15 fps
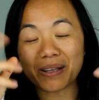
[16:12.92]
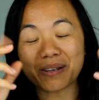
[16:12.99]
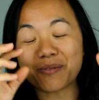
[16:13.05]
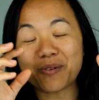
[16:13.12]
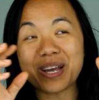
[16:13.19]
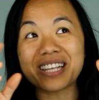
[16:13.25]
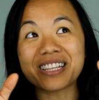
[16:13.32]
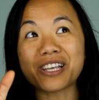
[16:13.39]

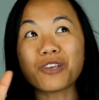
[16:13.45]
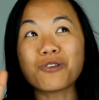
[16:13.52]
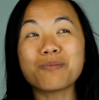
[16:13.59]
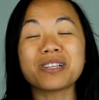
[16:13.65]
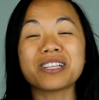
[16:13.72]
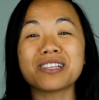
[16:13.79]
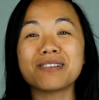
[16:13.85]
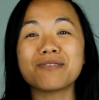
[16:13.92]
where the
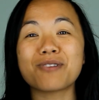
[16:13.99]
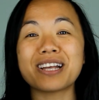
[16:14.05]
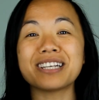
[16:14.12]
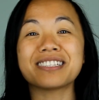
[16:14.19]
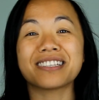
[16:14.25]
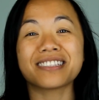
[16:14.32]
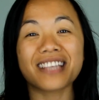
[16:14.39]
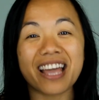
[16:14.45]
human race
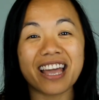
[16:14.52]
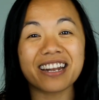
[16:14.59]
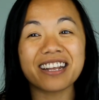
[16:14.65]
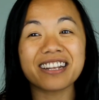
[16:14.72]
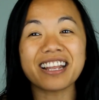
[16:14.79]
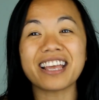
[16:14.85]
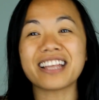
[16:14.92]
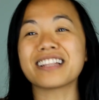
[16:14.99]
is
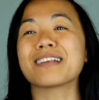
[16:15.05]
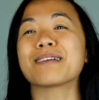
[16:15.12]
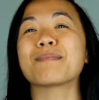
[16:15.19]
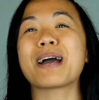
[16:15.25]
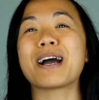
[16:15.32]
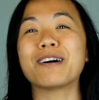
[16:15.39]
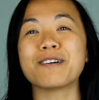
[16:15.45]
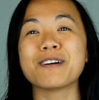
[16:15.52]
headed, and
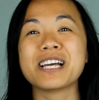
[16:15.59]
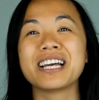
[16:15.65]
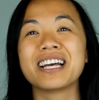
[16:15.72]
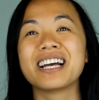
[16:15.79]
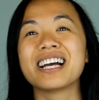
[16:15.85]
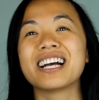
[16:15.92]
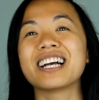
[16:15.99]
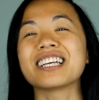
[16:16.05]
about,
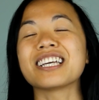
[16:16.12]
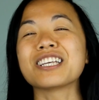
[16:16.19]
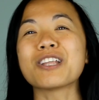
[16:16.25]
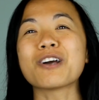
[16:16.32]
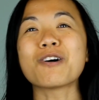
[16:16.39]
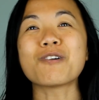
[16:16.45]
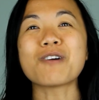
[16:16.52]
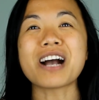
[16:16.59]

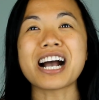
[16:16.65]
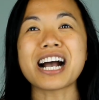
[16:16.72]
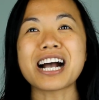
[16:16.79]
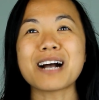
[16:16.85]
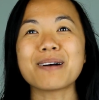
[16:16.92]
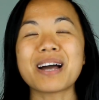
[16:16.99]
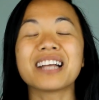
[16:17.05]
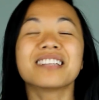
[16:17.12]

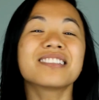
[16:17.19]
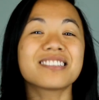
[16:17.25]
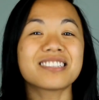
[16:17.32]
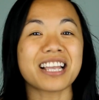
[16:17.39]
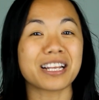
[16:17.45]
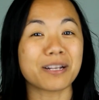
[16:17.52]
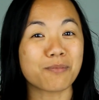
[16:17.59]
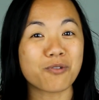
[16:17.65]

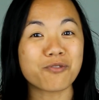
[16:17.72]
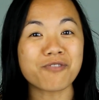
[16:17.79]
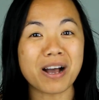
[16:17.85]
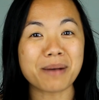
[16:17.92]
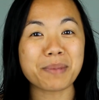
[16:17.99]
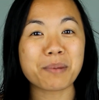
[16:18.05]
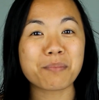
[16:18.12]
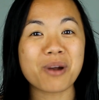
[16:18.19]
unsustainable
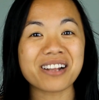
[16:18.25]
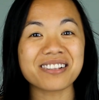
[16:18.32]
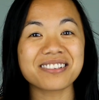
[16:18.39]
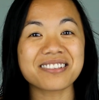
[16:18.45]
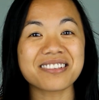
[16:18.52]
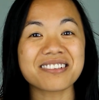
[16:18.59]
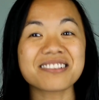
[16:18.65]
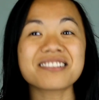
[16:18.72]
farming
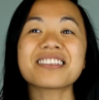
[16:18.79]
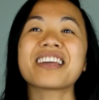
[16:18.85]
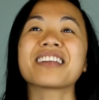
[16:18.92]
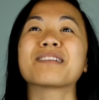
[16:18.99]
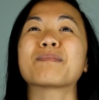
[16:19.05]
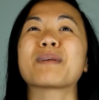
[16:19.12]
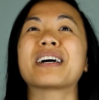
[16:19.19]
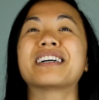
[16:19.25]
practices, and
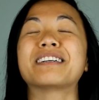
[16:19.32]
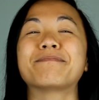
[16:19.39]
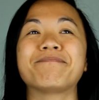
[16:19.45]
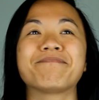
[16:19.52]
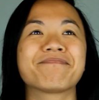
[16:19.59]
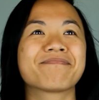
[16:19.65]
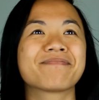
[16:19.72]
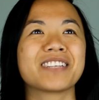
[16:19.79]
about,
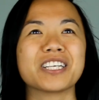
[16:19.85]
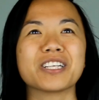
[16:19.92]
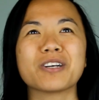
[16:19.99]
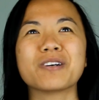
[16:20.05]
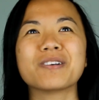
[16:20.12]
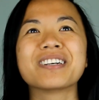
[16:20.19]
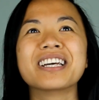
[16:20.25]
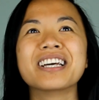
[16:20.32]

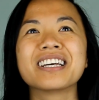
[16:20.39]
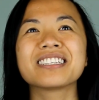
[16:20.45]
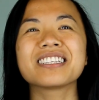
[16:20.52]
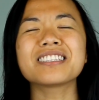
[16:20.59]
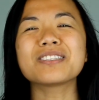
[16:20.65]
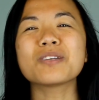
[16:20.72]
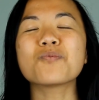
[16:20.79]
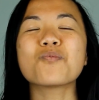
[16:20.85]

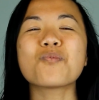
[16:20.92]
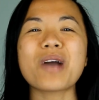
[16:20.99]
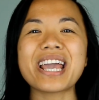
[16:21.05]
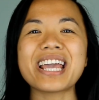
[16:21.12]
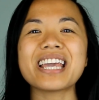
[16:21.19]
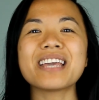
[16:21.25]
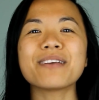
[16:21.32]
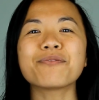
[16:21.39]
just the
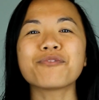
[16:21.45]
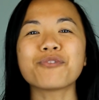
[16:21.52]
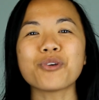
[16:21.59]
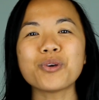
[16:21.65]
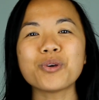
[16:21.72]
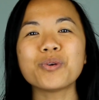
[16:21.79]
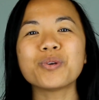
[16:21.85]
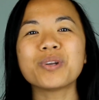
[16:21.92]
way
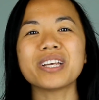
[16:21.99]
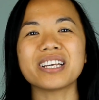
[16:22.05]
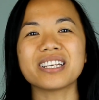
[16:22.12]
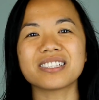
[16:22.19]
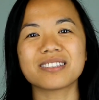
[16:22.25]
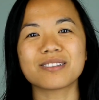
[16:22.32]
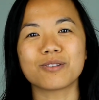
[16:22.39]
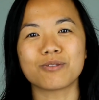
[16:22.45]
food is
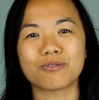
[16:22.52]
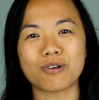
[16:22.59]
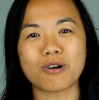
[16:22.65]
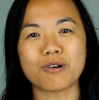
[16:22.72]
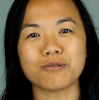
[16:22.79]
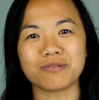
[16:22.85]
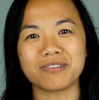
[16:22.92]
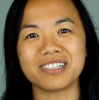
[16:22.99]
grown,